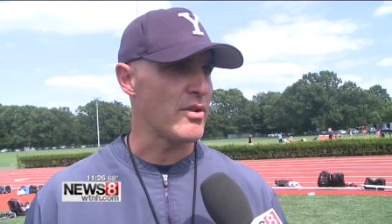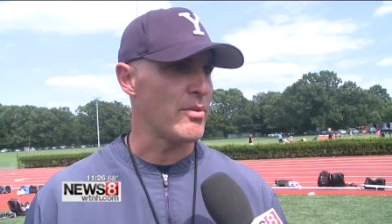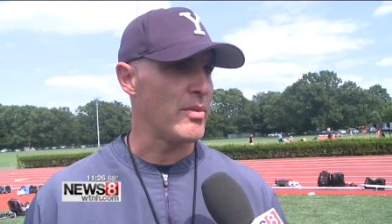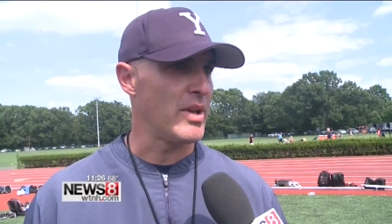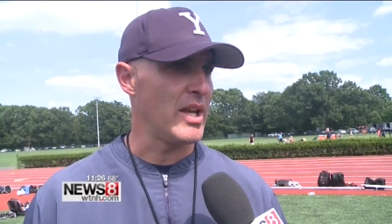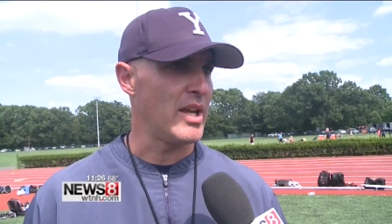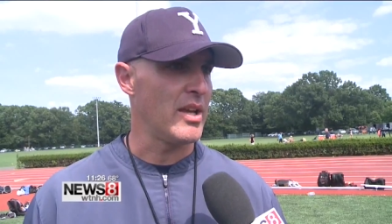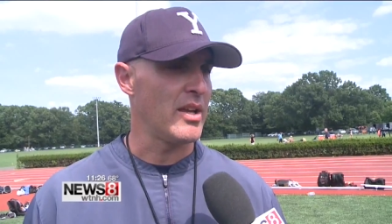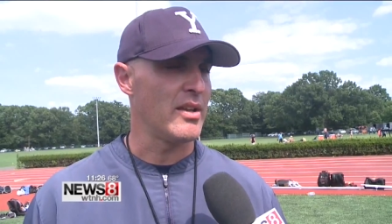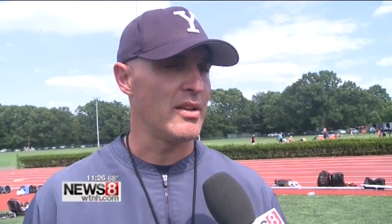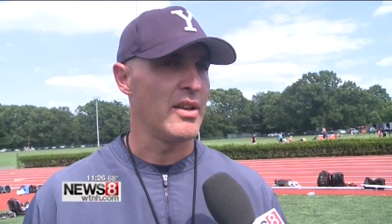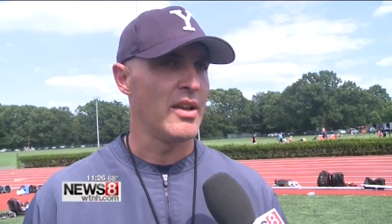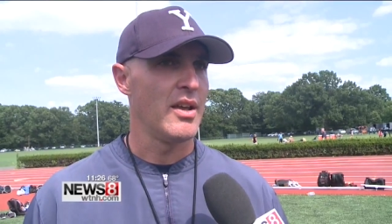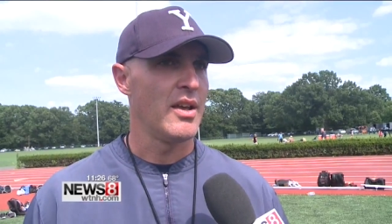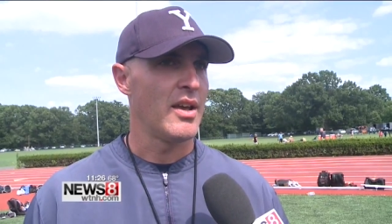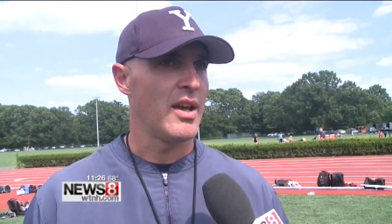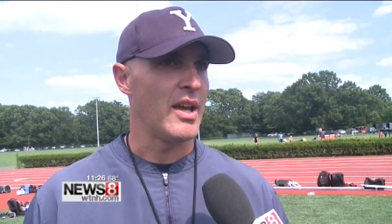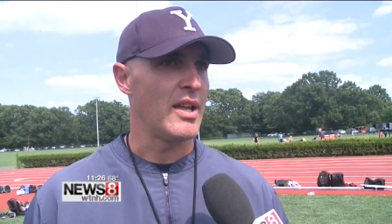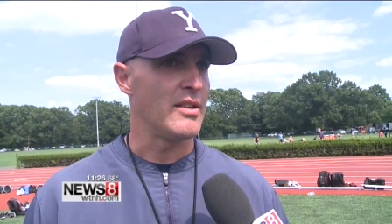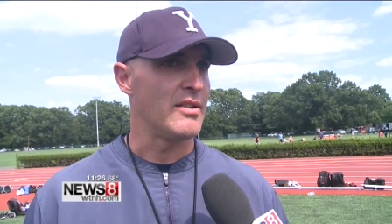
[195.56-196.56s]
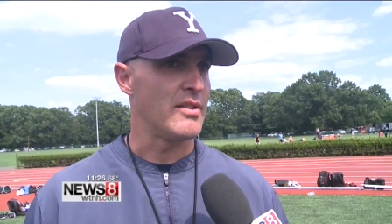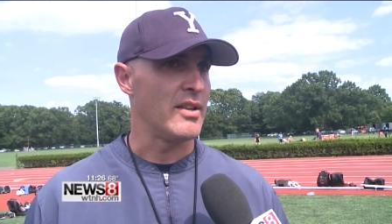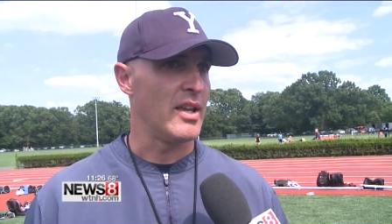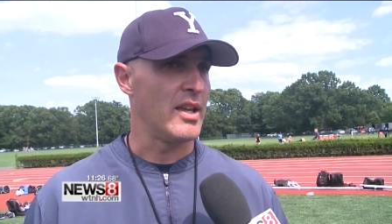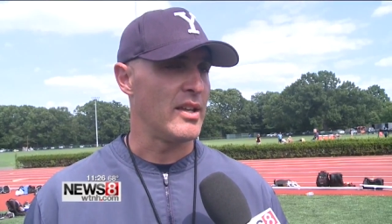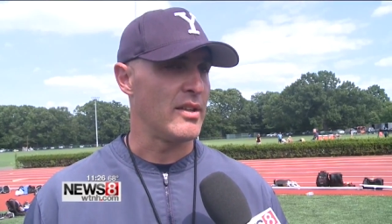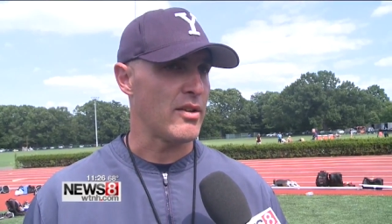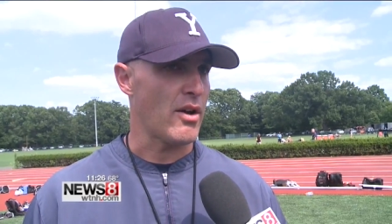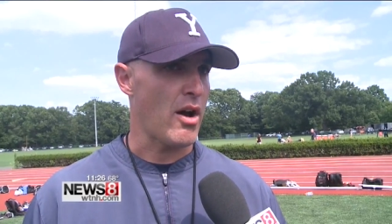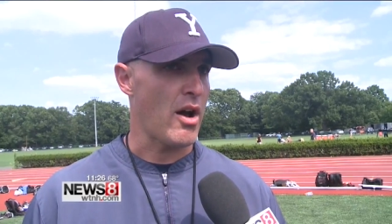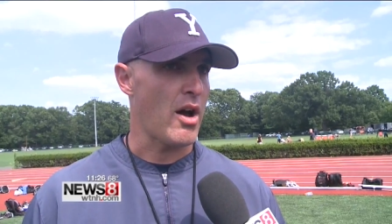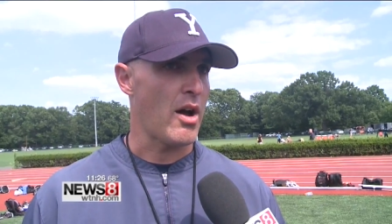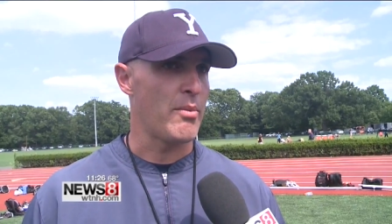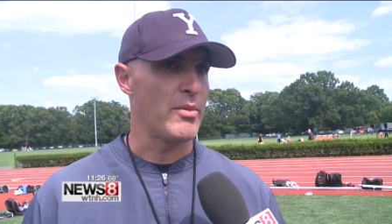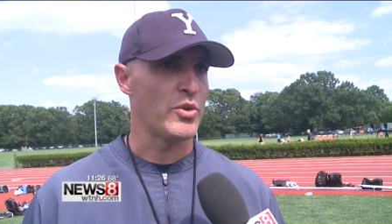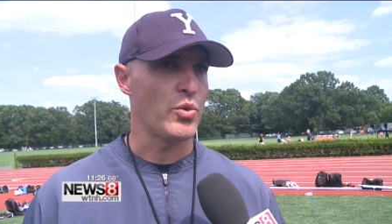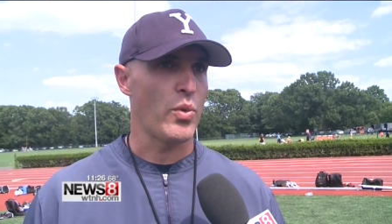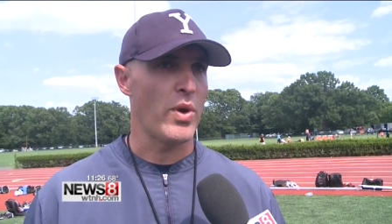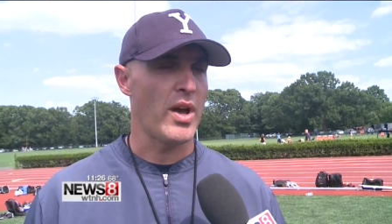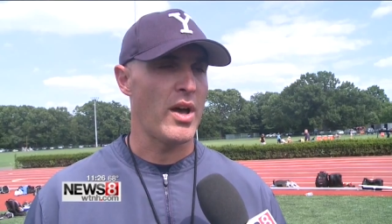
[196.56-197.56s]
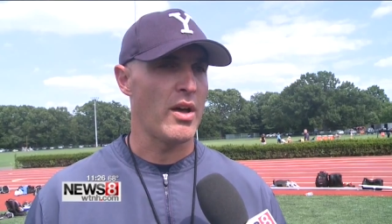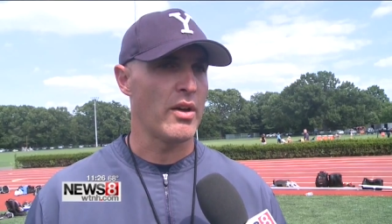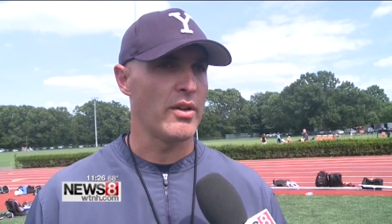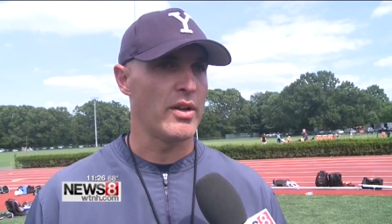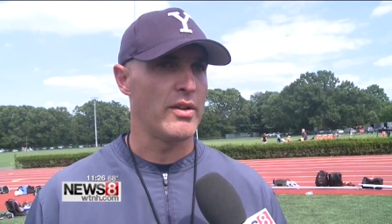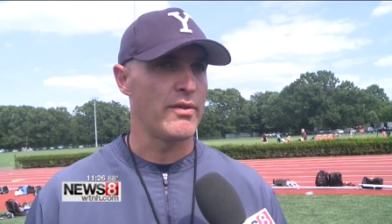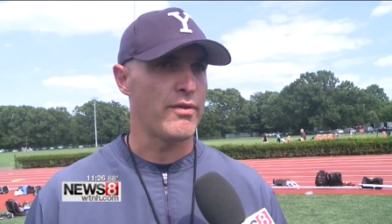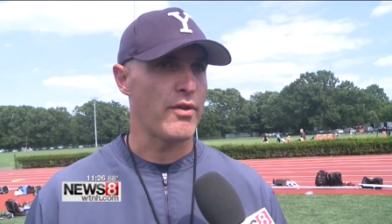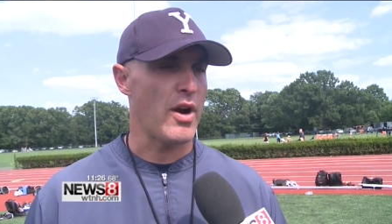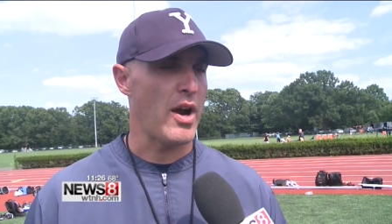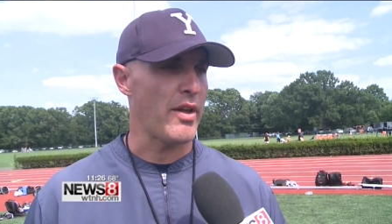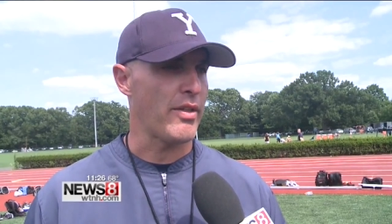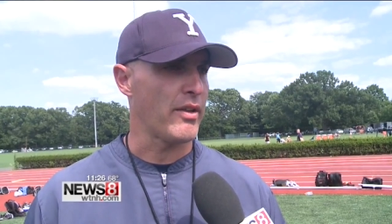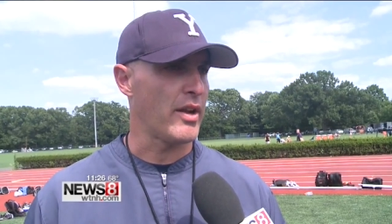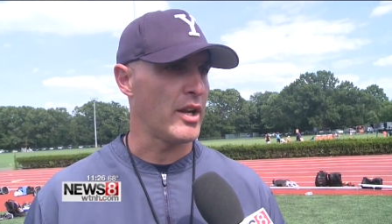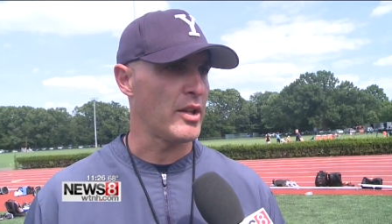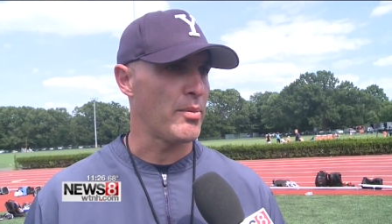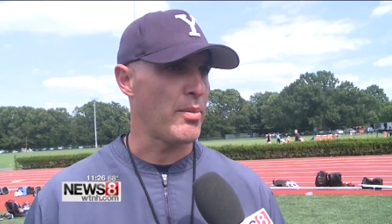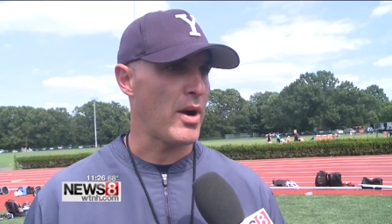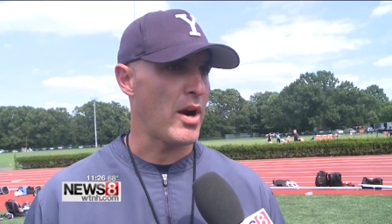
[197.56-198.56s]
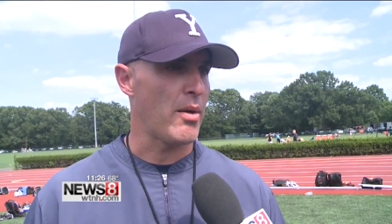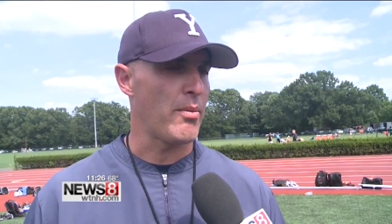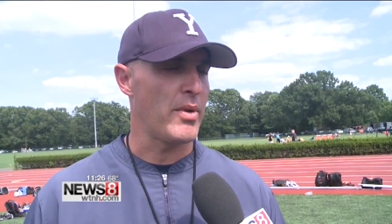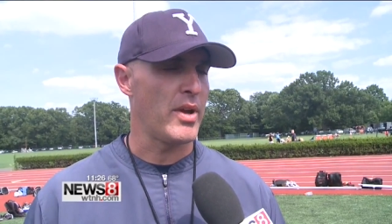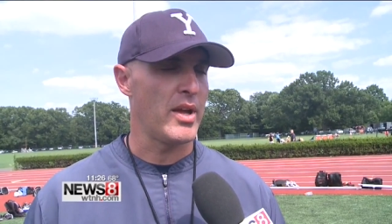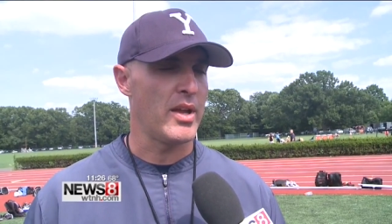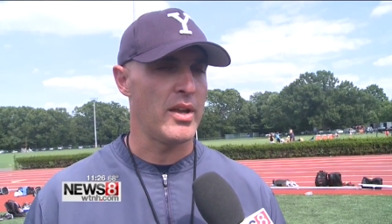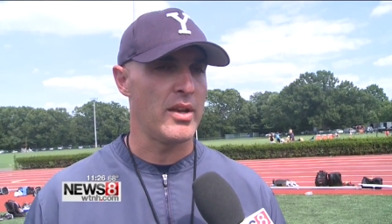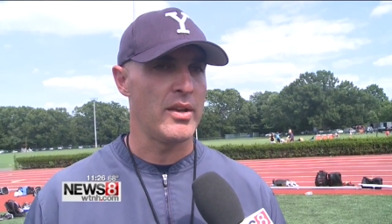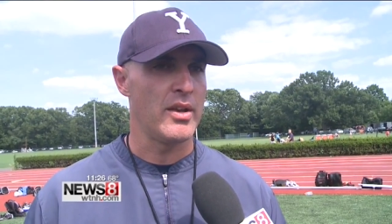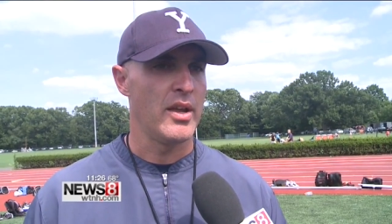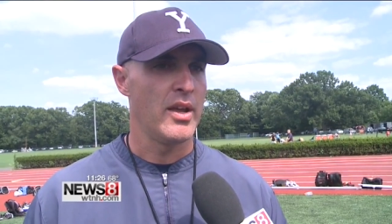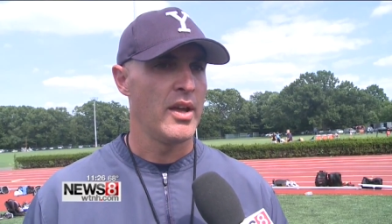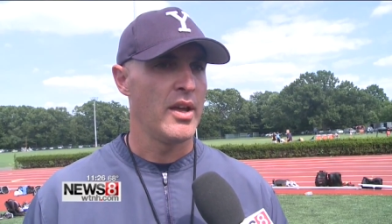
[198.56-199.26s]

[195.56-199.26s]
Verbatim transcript: to me and, and and Tom as well and for our athletic department and